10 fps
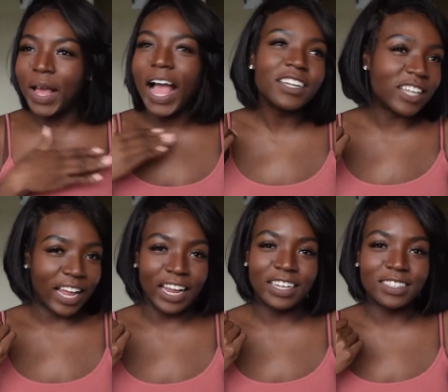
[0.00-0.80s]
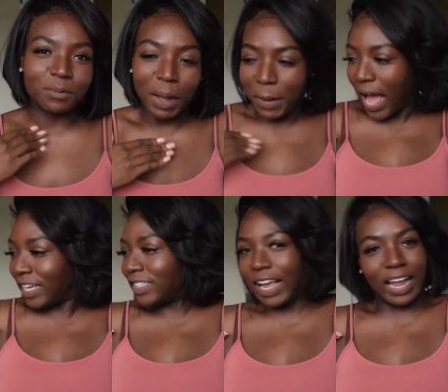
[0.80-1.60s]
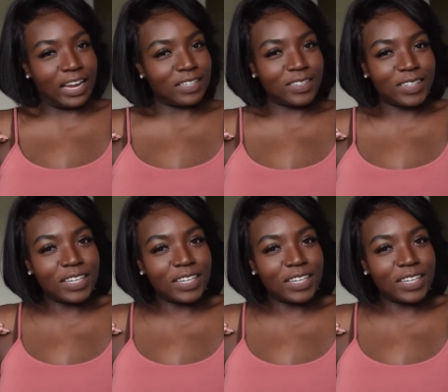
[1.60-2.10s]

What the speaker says: I changed. My body changed.